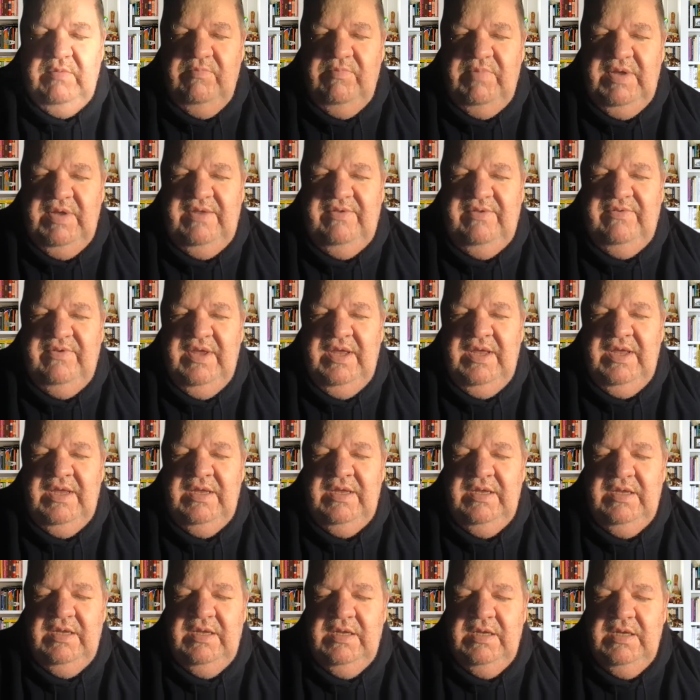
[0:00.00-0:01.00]
but
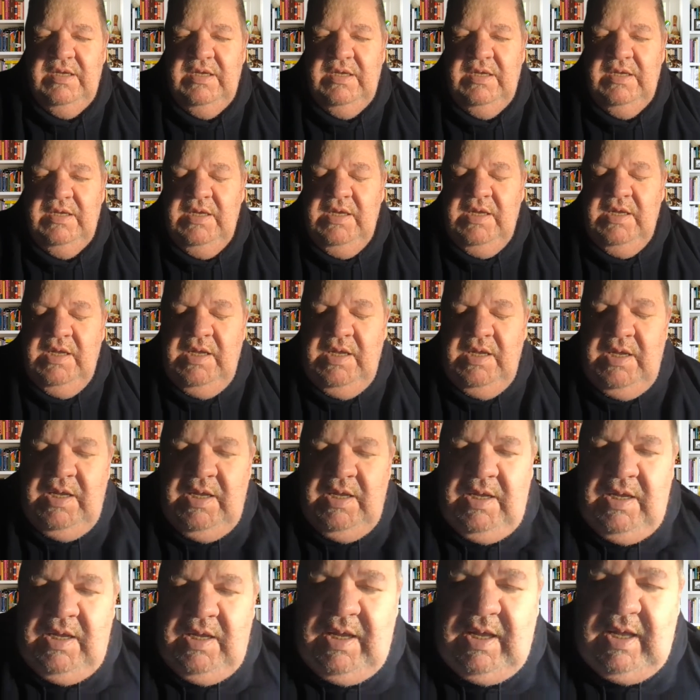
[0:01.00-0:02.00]
uh,
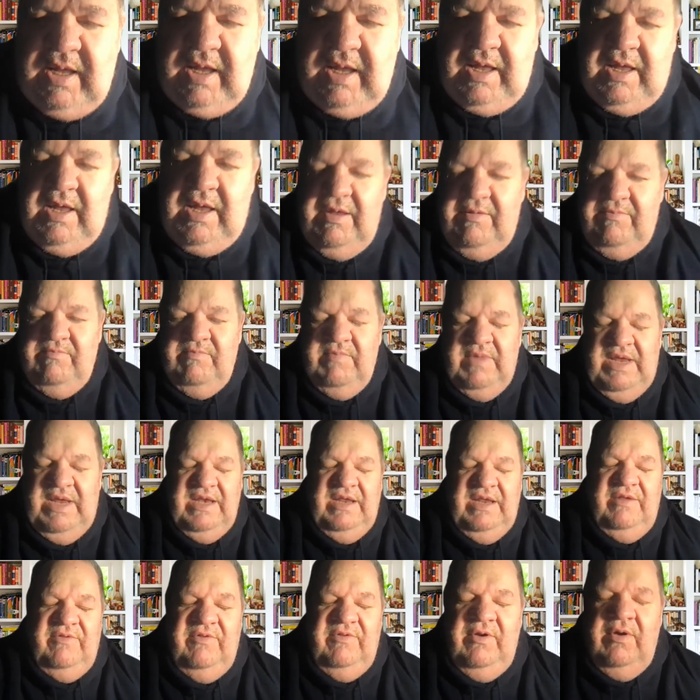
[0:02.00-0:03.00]
uh,
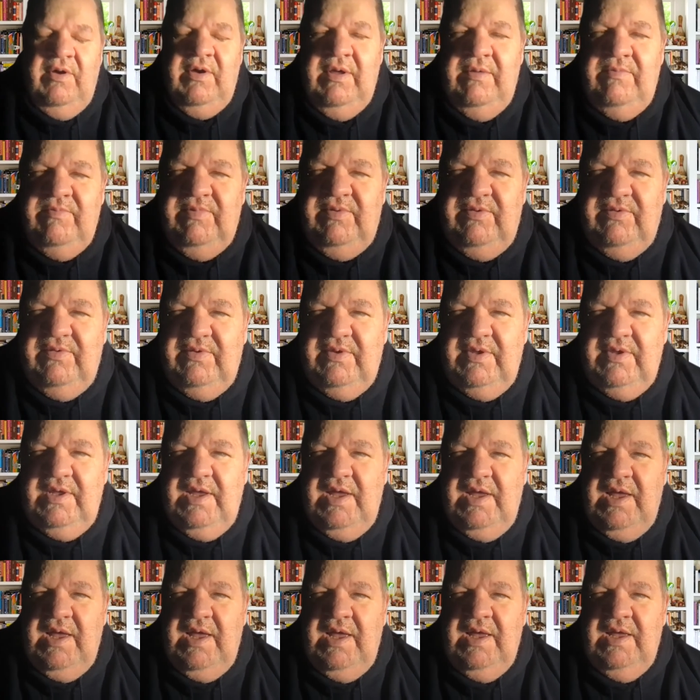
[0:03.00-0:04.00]
many times
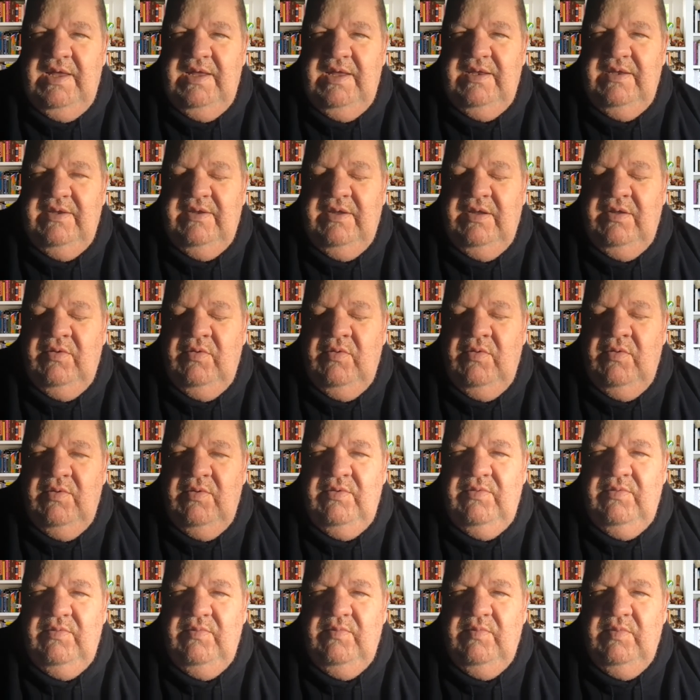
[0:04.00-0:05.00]
uh, the
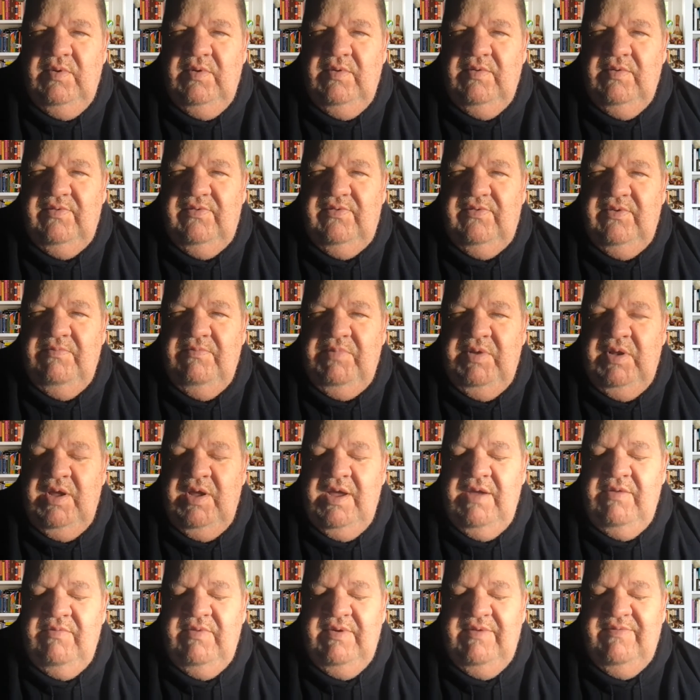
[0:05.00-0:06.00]
Lord will
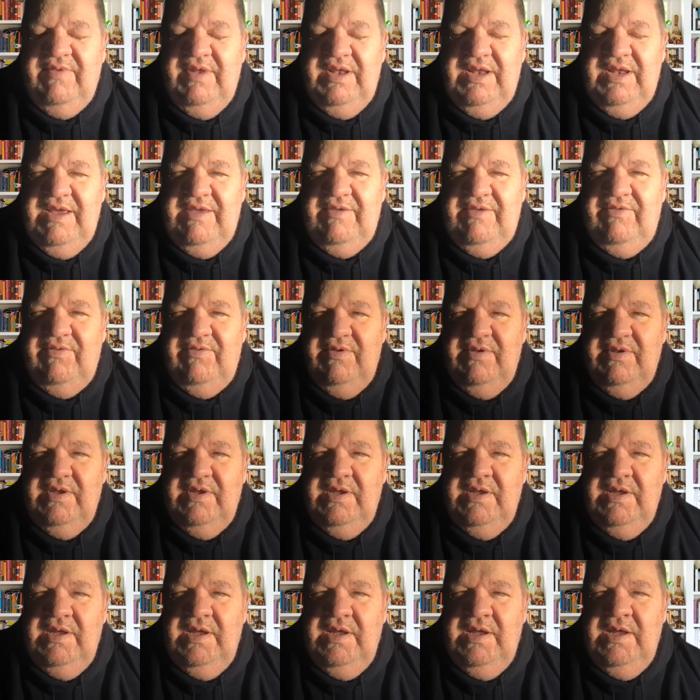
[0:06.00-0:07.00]
supply revelation
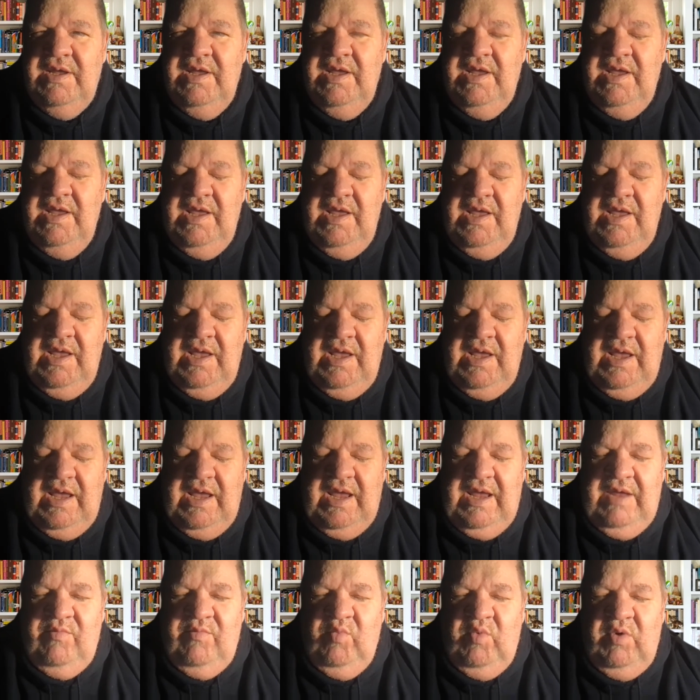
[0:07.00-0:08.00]

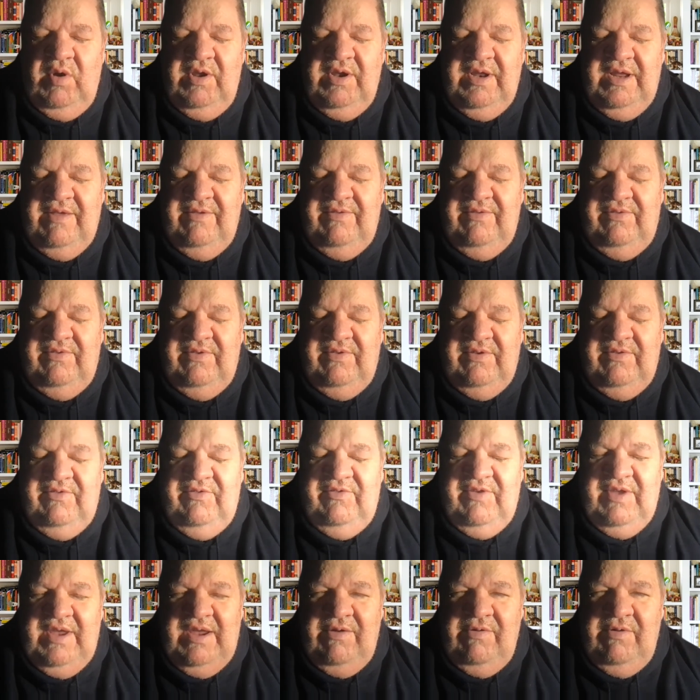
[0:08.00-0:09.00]
and want us to
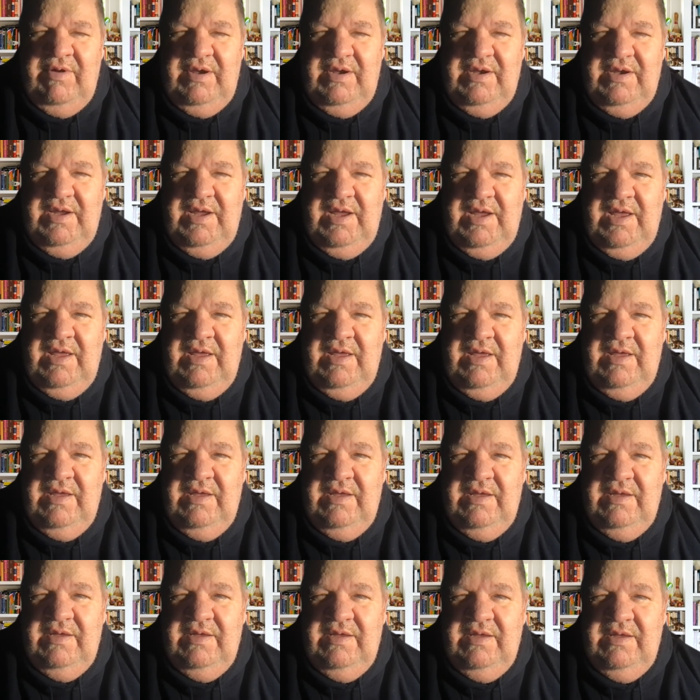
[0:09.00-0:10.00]
share it. Uh,
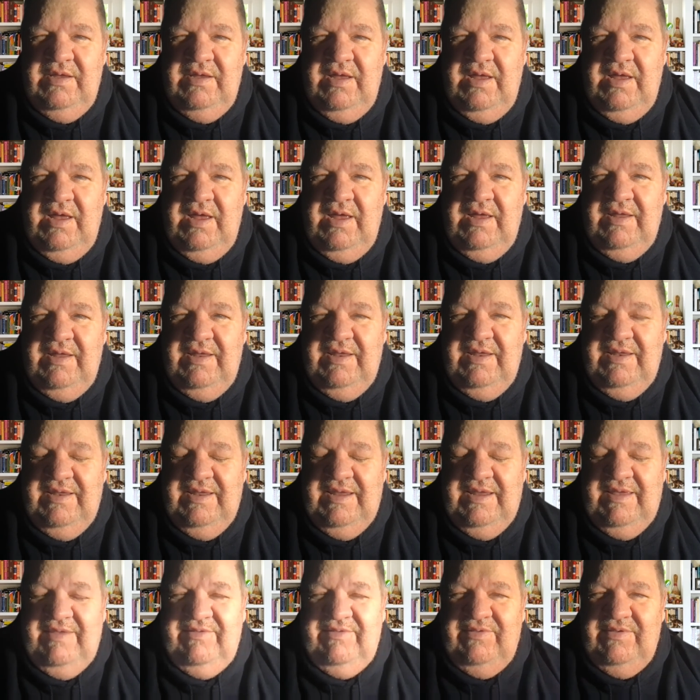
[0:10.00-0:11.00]
uh,
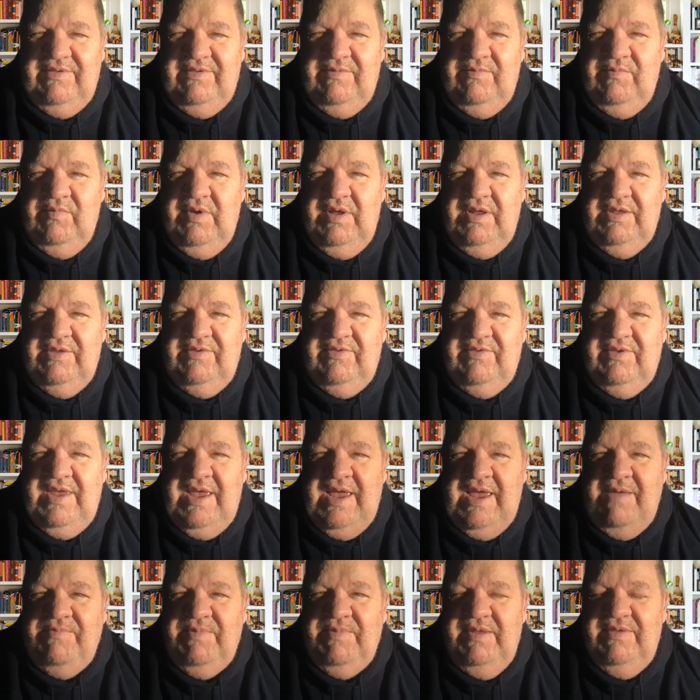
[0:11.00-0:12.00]
that's what
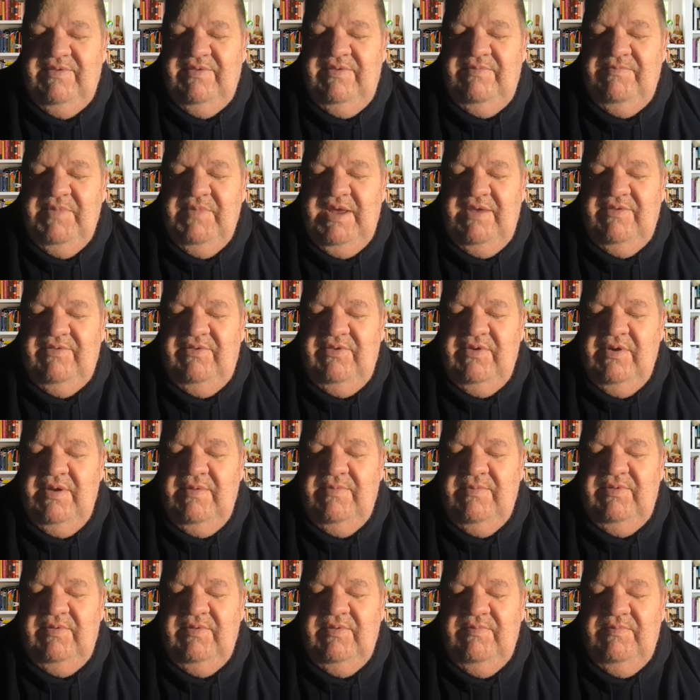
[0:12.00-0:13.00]
happens most
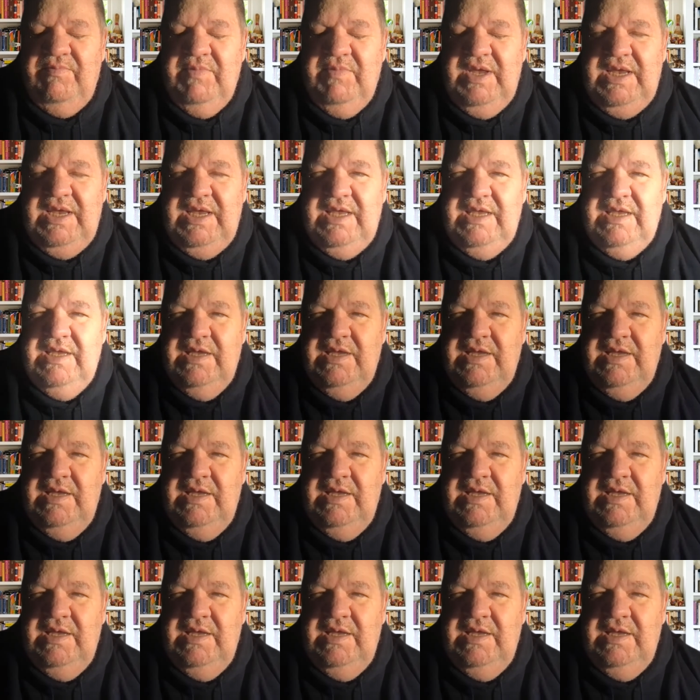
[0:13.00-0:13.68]
times with me.